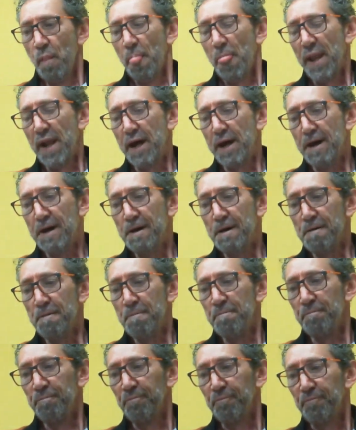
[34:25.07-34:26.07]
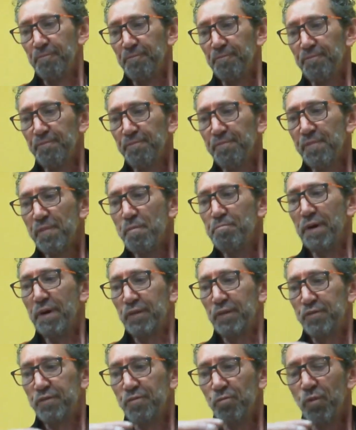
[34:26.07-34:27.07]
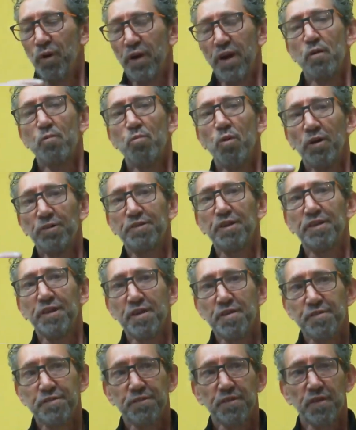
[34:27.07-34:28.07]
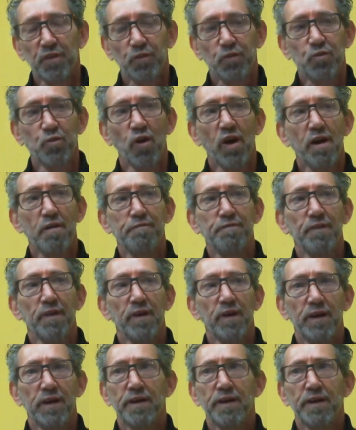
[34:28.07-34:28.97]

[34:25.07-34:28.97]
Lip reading: Um, but what I wanted is to have